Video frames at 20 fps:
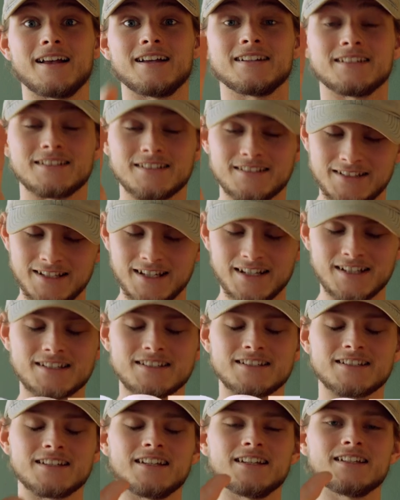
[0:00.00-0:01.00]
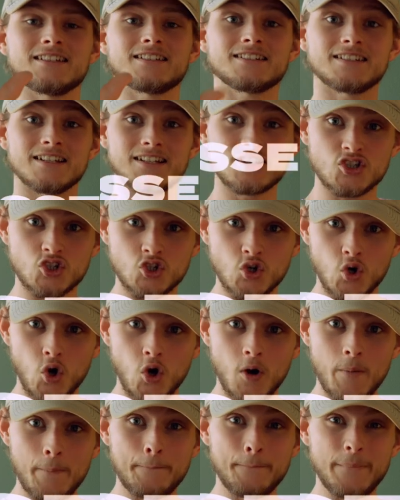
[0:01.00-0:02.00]
6
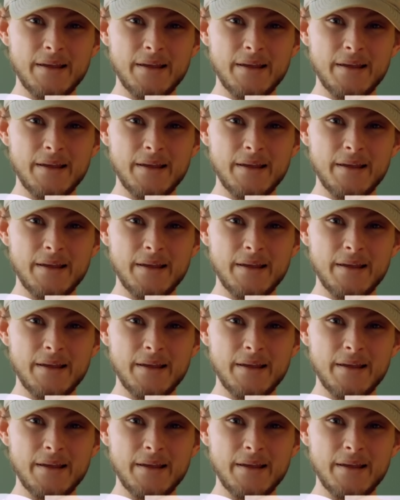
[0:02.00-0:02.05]
essential